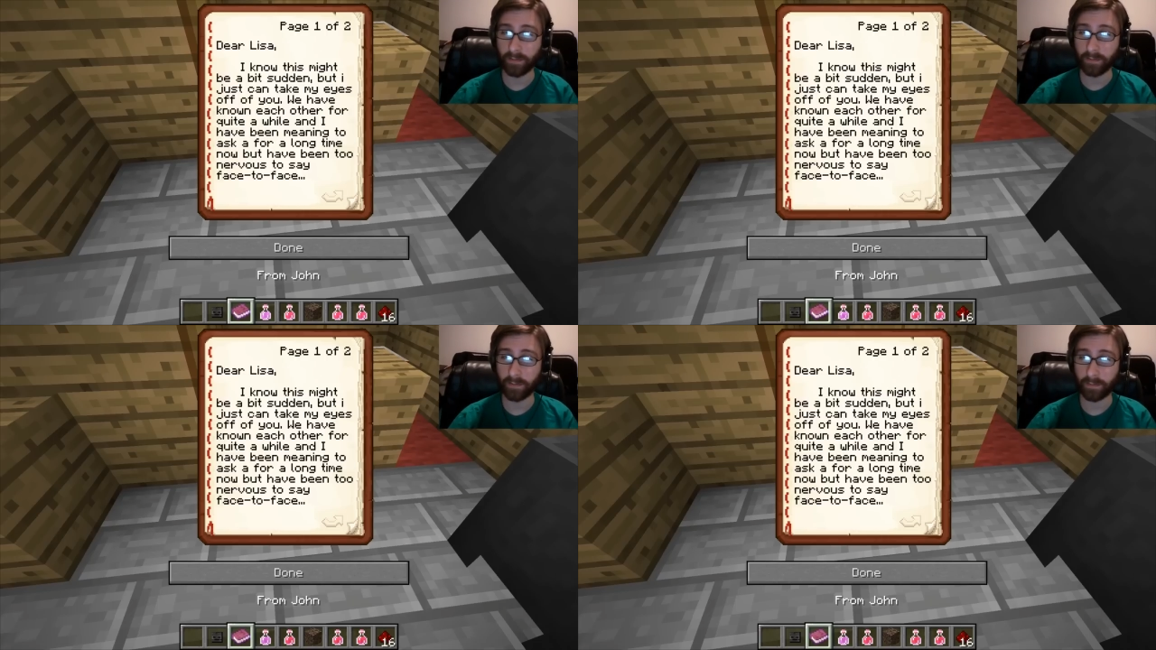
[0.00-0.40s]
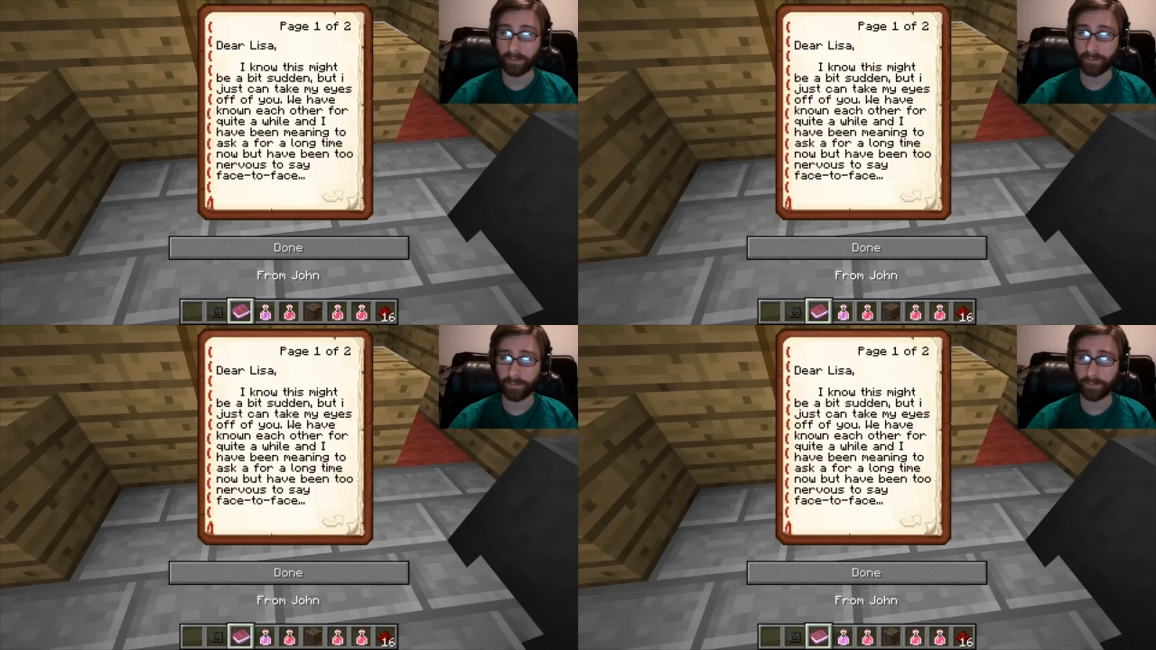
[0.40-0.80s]

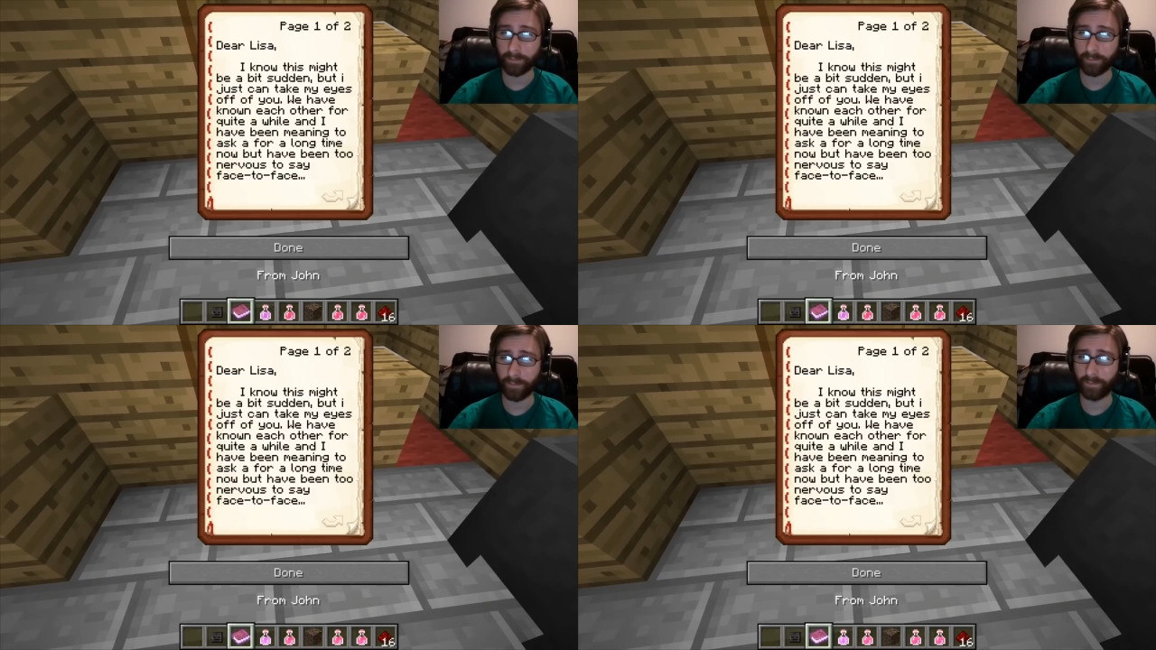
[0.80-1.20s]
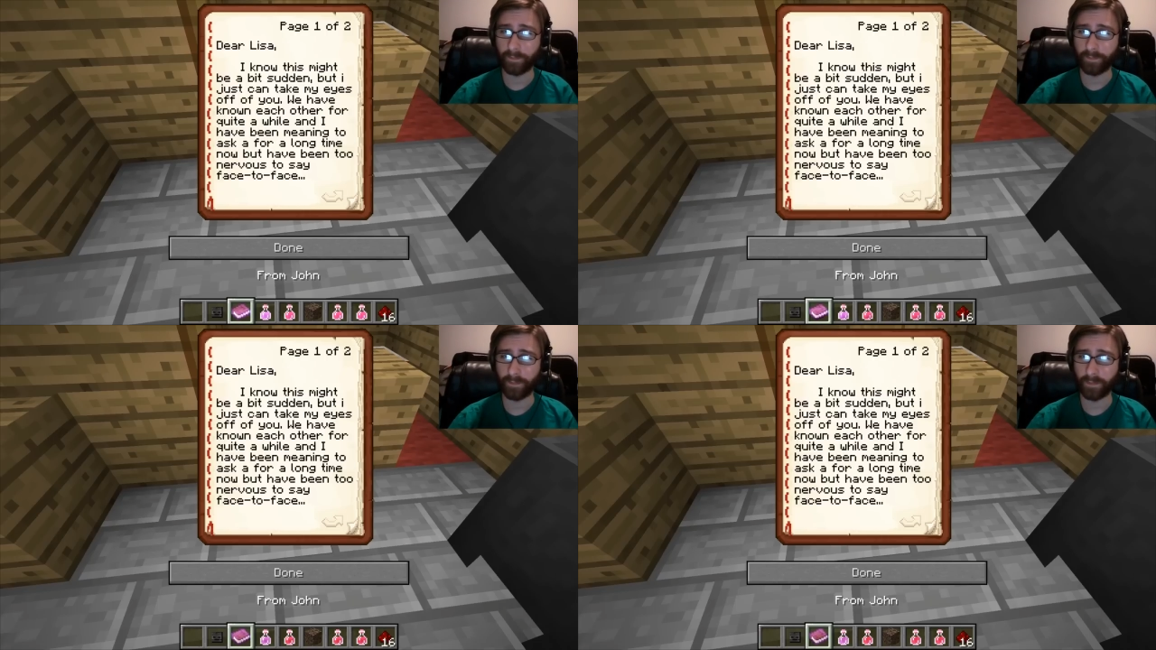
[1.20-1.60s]

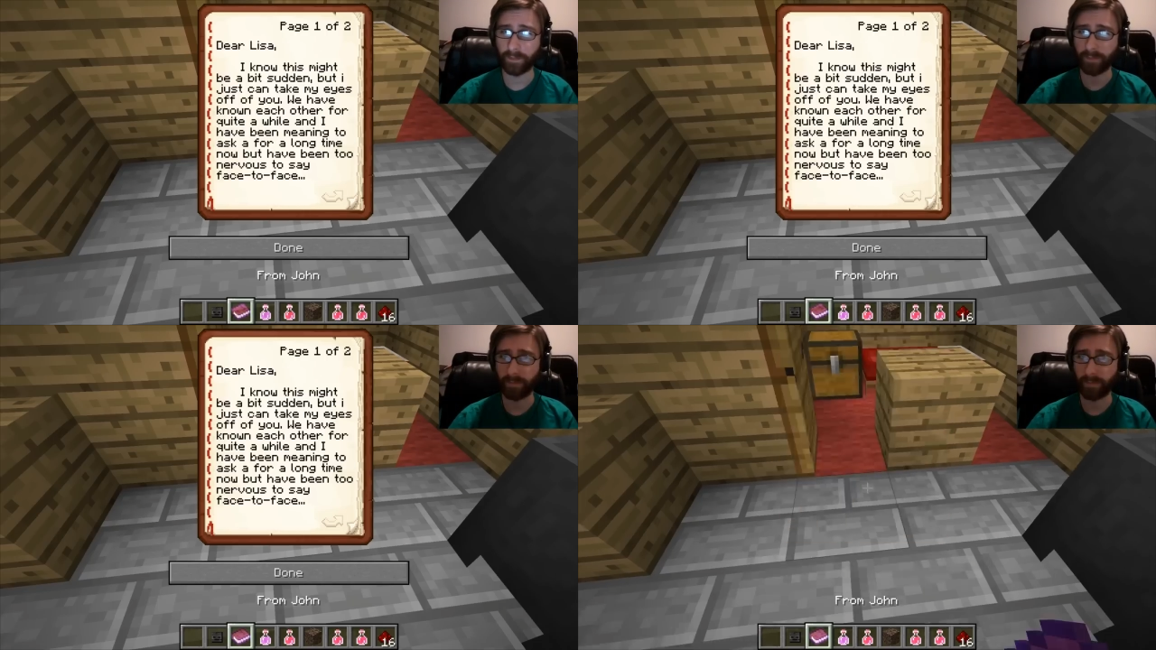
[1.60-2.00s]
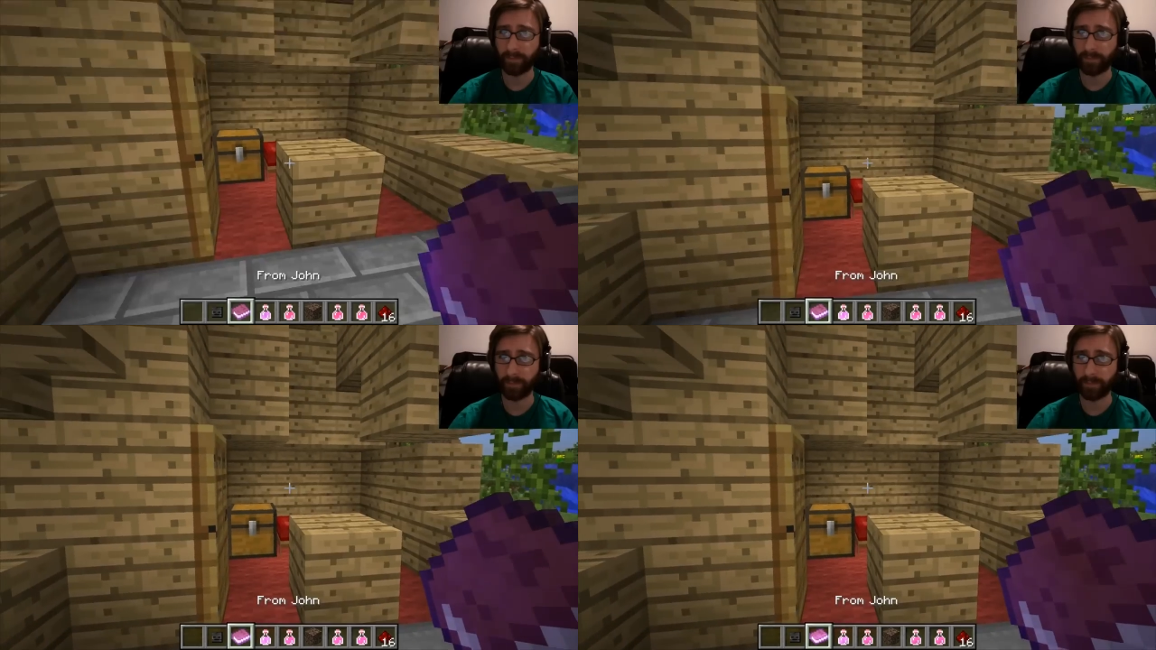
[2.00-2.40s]

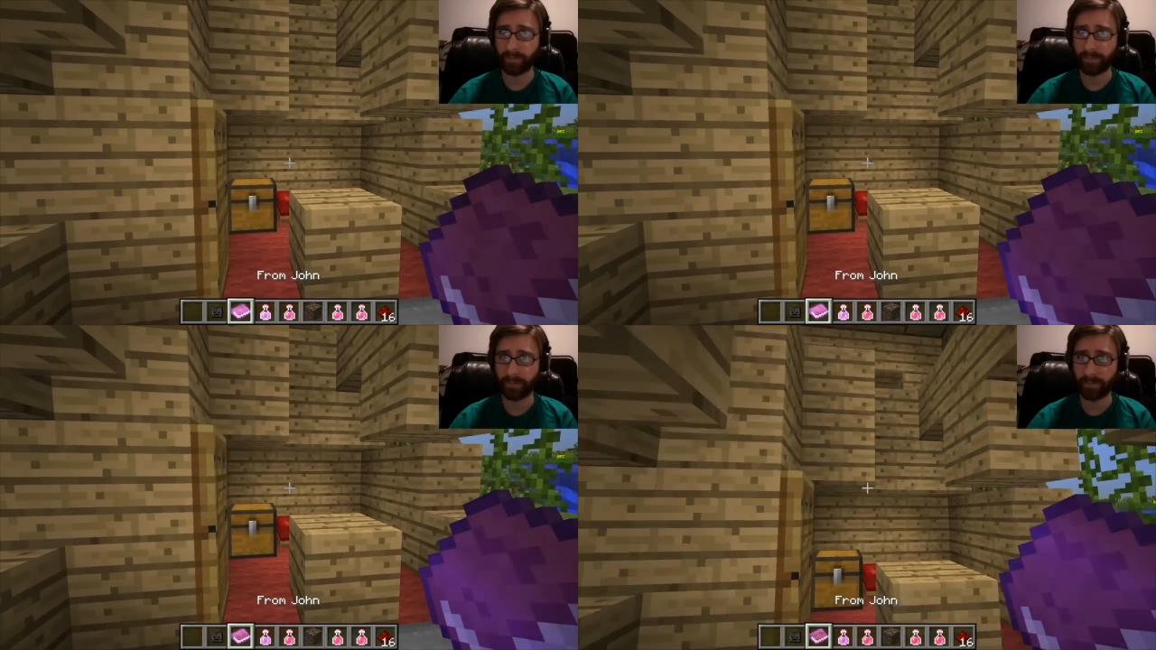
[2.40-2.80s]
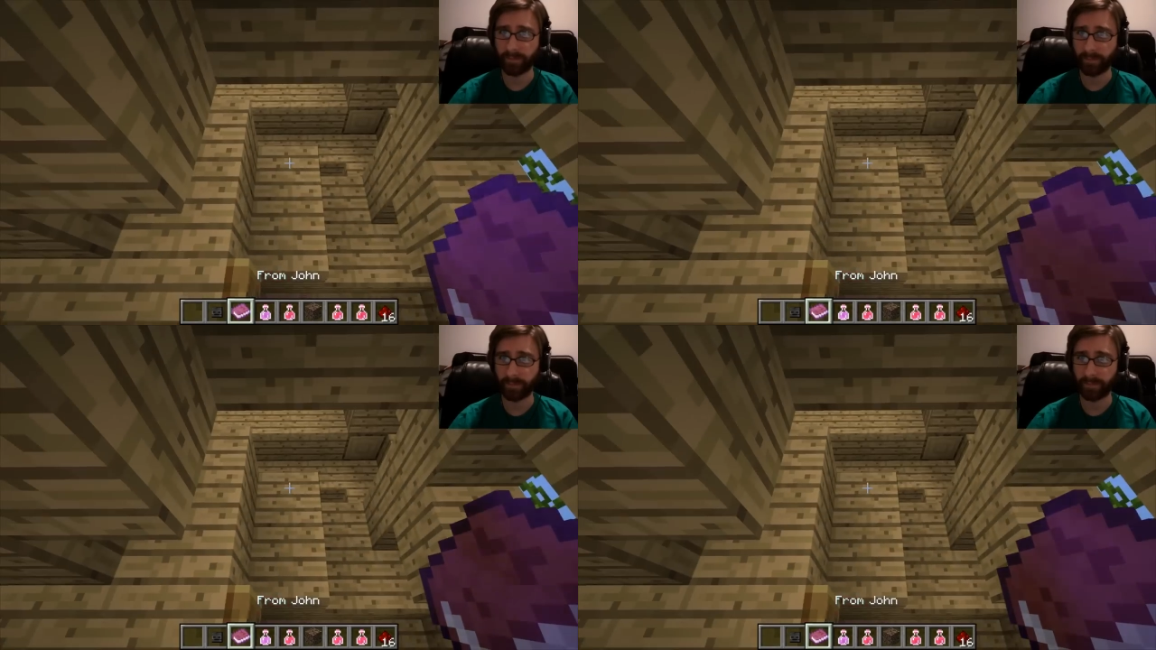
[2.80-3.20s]

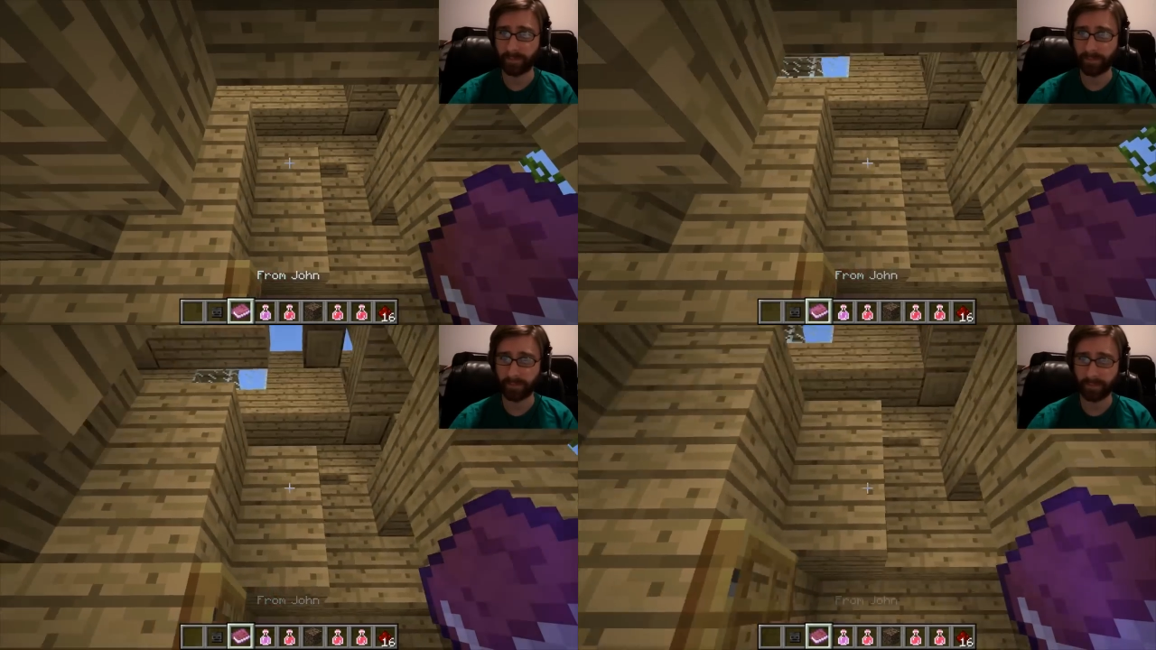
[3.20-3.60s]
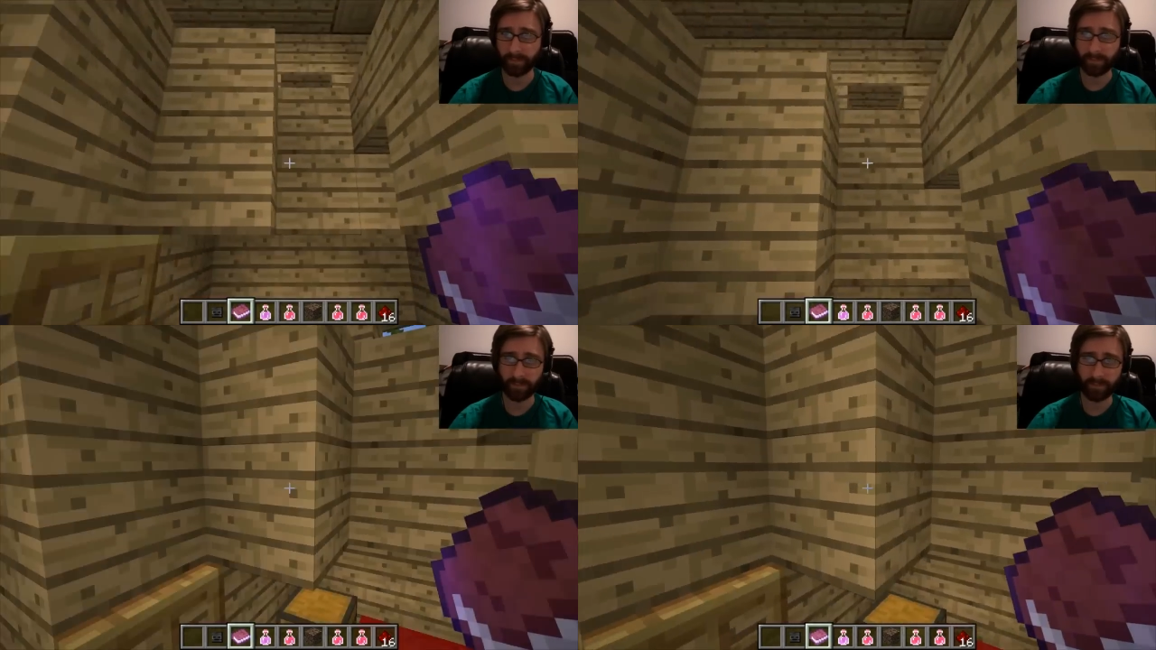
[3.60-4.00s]

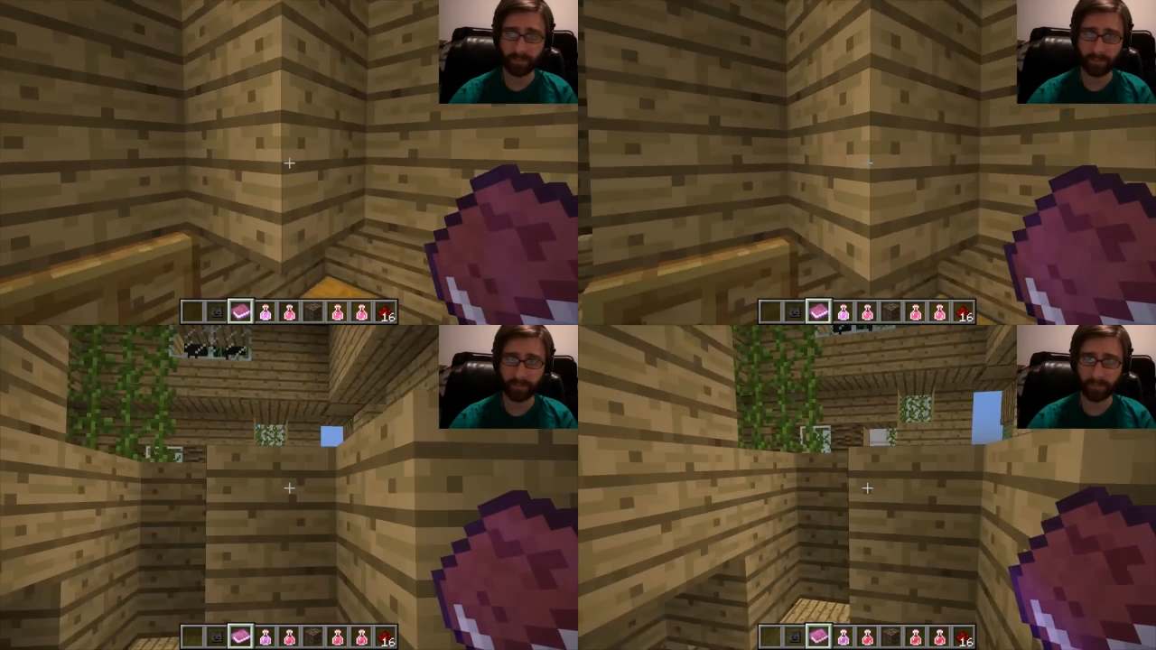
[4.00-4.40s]
Nobody speaks.